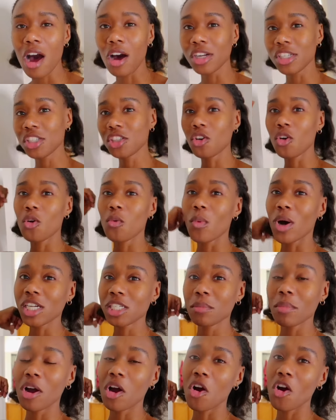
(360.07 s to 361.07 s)
I'll just go and wash
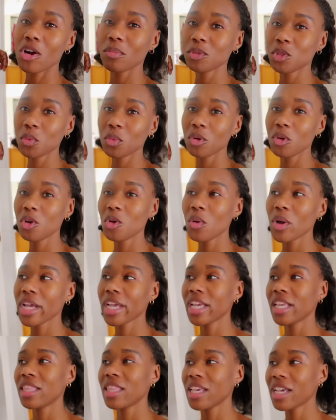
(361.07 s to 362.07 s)
my arms real quick
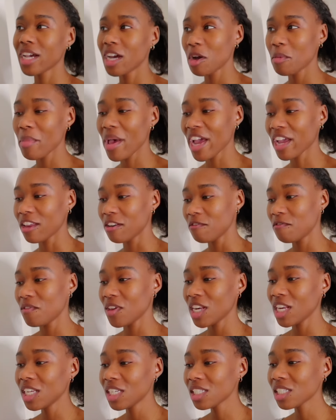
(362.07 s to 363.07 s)
and then come back and
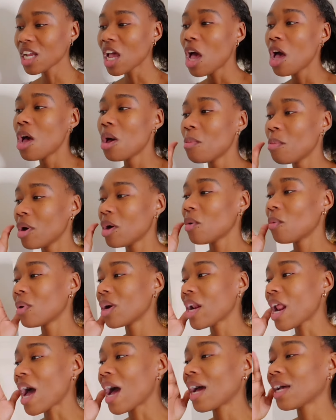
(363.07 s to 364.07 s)
finish. But
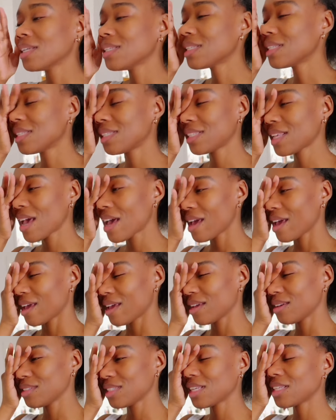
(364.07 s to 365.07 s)
when I
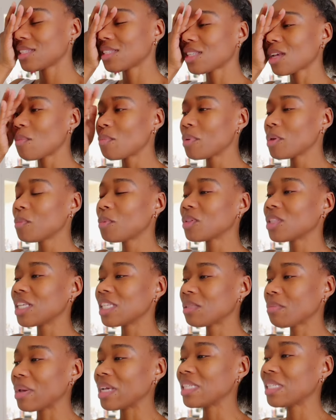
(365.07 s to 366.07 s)
say, to some people
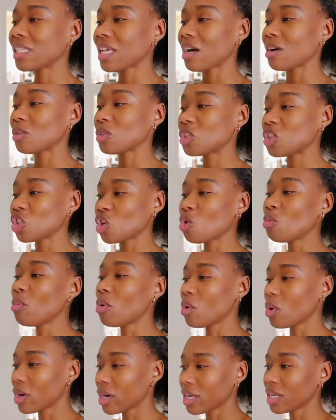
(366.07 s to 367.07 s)
this may sound so
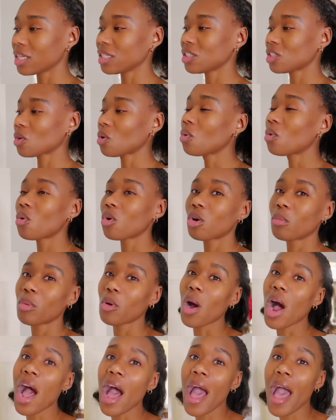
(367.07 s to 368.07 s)
boring and so
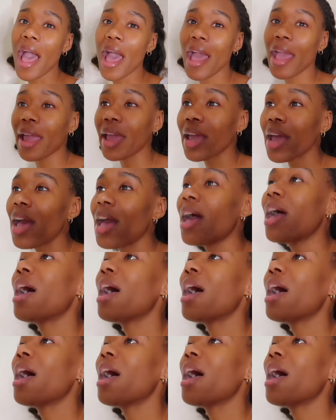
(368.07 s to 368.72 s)
horrible, I